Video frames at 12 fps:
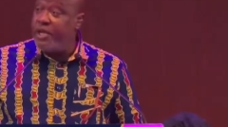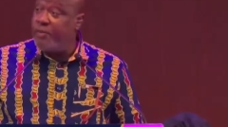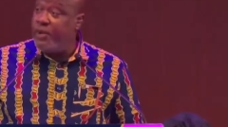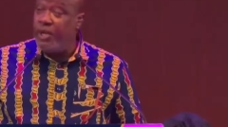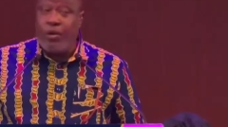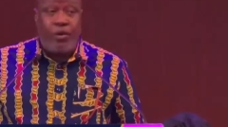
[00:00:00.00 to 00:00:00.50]

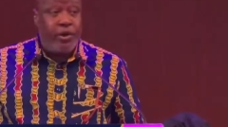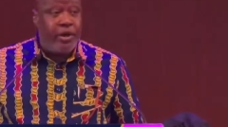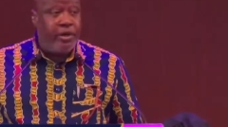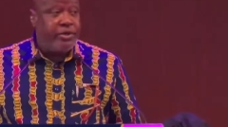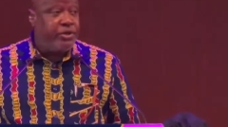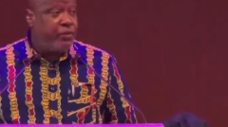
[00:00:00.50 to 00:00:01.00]
deeply
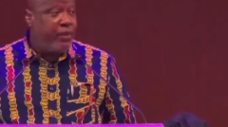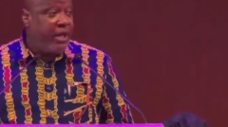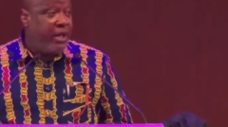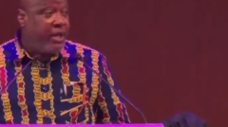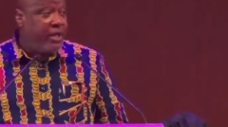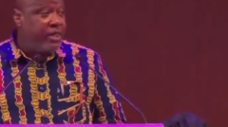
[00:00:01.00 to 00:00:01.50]
honored to be
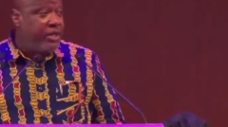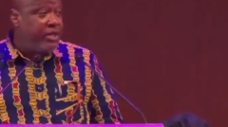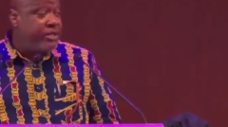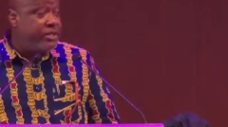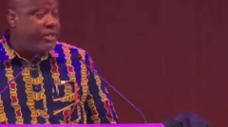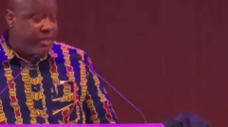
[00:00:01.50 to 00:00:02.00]
here
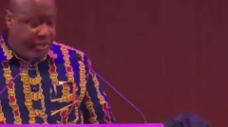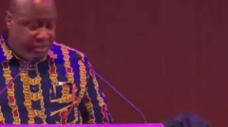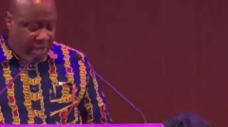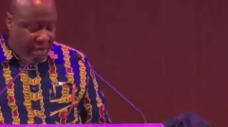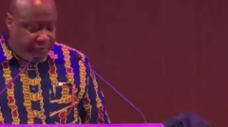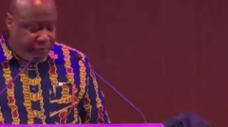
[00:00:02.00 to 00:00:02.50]

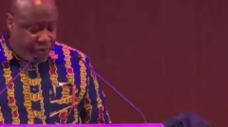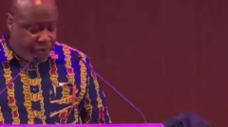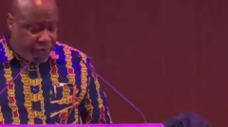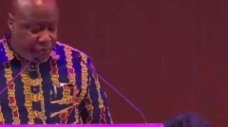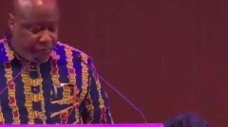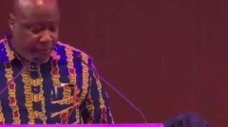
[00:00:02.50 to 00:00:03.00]
this
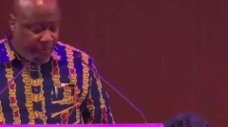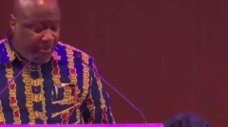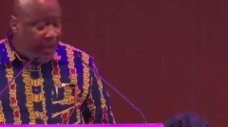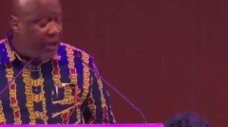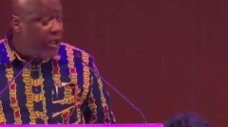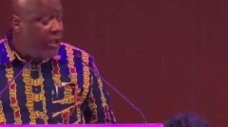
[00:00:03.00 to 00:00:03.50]
afternoon
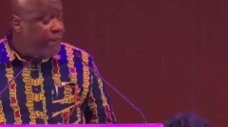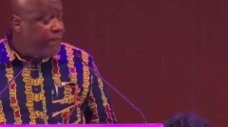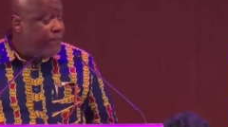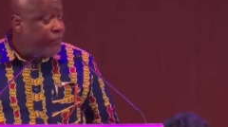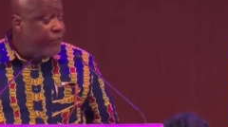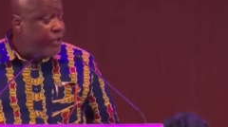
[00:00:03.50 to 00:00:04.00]

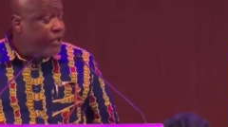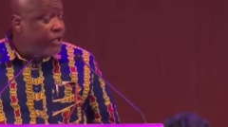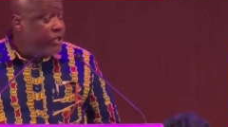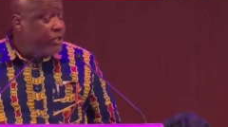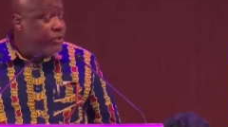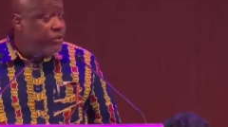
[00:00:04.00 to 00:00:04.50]

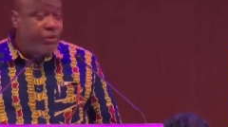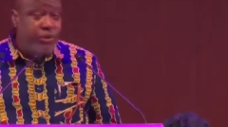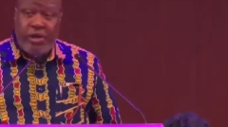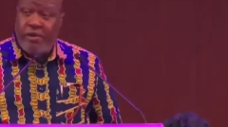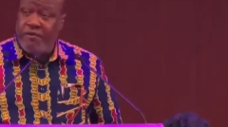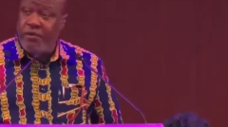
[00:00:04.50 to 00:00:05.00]
to
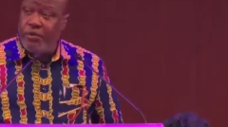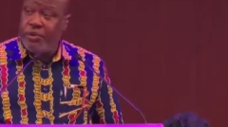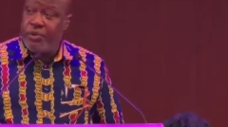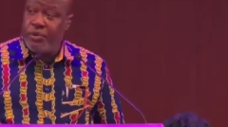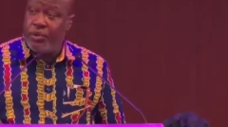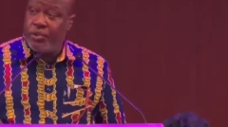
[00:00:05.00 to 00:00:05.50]
share a few
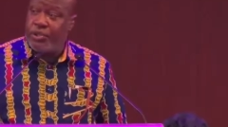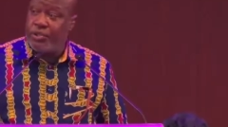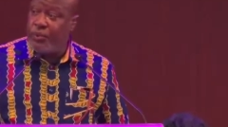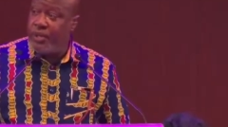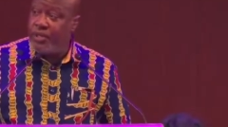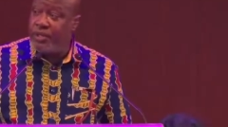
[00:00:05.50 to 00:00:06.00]
thoughts
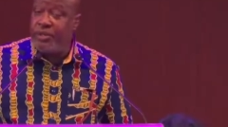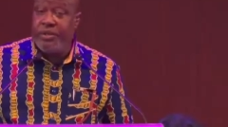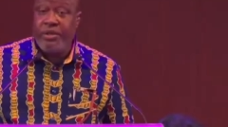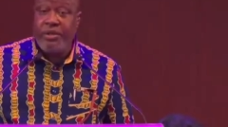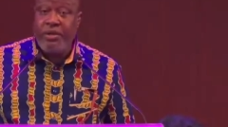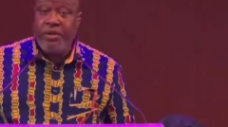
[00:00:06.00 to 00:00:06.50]

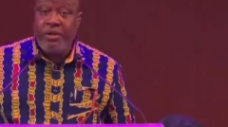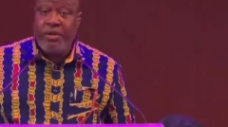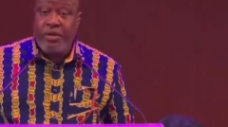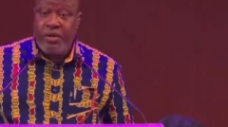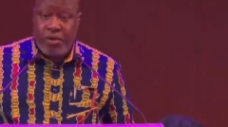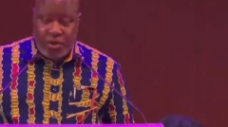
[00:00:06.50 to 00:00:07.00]
with
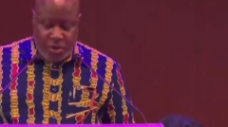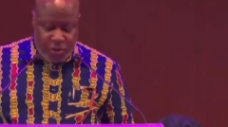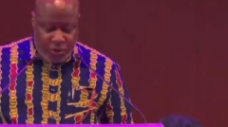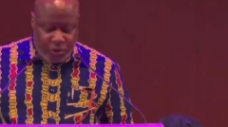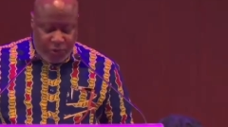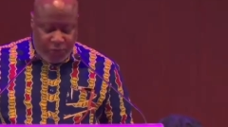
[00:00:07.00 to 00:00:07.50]

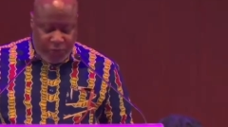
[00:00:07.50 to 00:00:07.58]
those